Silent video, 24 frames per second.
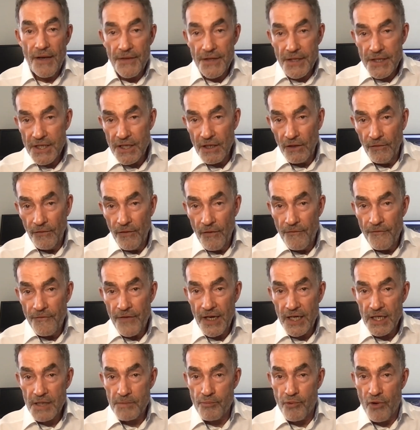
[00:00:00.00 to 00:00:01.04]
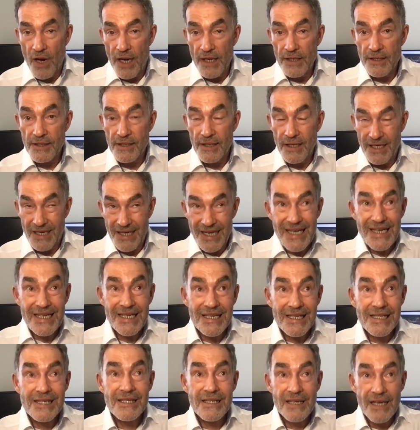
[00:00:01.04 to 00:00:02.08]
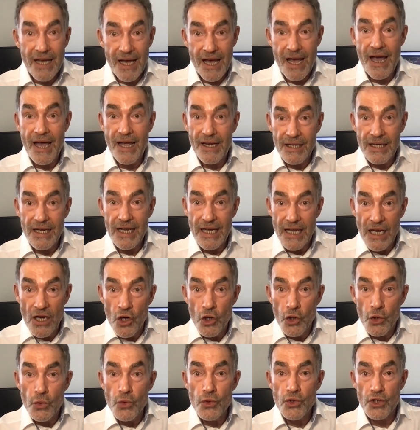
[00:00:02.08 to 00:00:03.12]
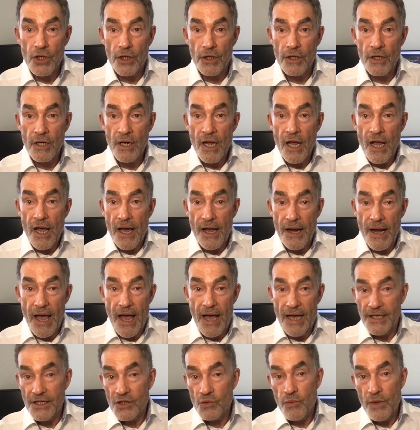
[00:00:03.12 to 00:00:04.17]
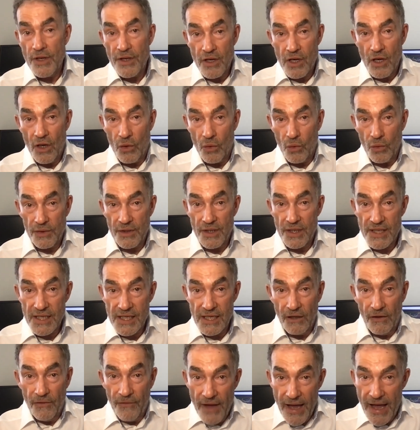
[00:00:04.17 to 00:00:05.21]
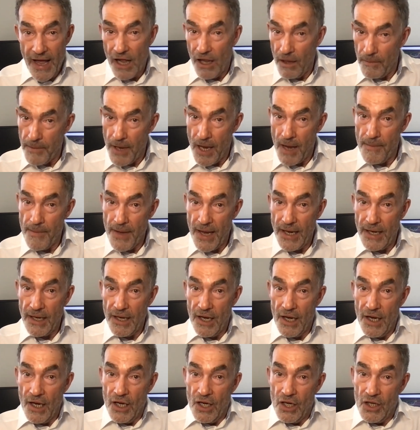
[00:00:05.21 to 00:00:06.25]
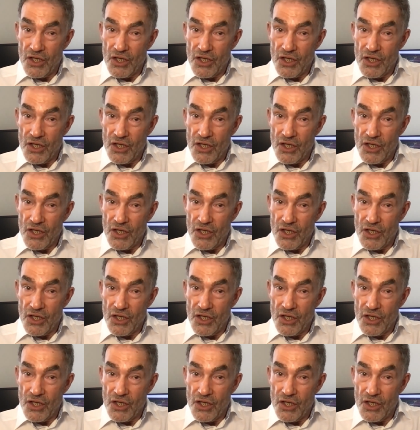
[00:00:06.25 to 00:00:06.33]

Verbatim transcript: Now, the silver fixed price is an illusion, And as with gold, the silver LBMA